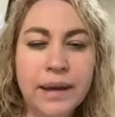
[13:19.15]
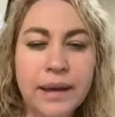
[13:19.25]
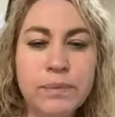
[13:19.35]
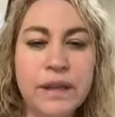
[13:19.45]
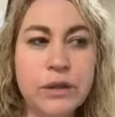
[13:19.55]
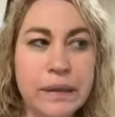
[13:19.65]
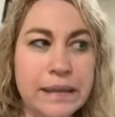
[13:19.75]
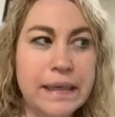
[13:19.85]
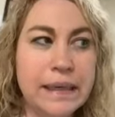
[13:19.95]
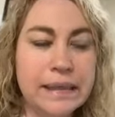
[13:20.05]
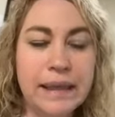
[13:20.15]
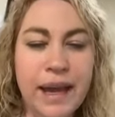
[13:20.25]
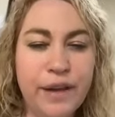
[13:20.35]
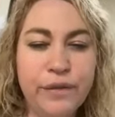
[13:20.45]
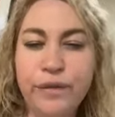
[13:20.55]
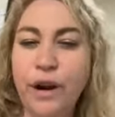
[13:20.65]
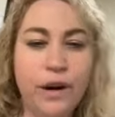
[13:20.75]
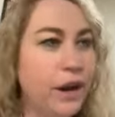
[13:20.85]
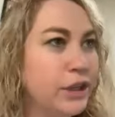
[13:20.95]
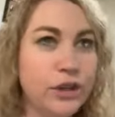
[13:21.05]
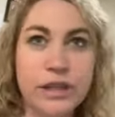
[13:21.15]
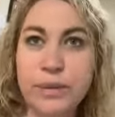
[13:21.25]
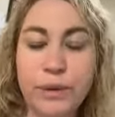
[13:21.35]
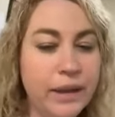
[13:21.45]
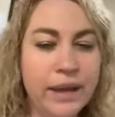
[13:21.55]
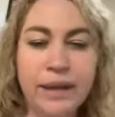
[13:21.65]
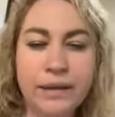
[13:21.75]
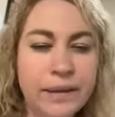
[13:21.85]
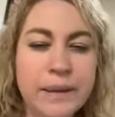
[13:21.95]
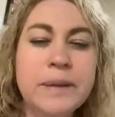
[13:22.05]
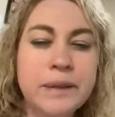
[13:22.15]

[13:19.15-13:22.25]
because most of the adults in his life are not trustworthy.